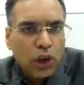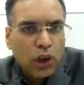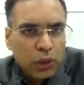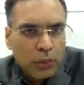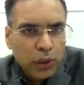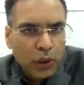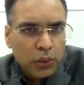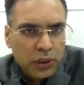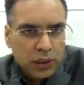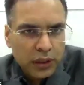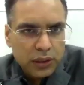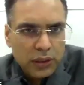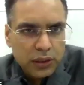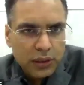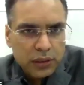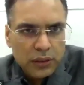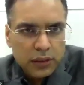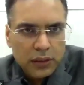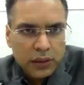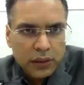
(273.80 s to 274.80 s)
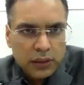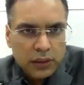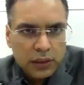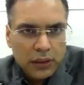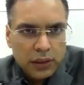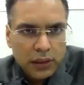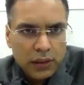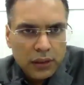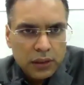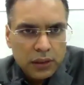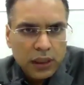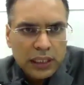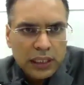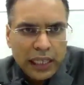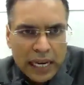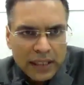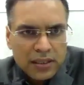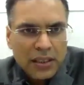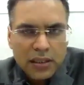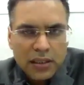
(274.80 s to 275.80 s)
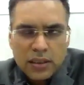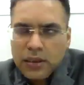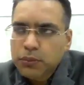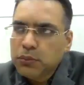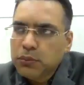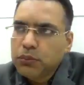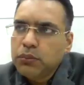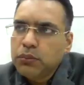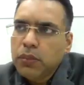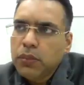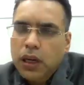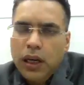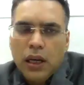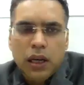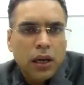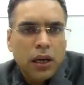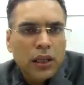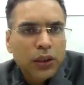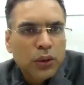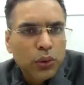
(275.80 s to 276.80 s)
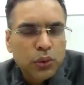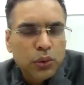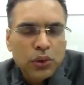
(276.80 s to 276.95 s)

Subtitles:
we talk about the tax system, a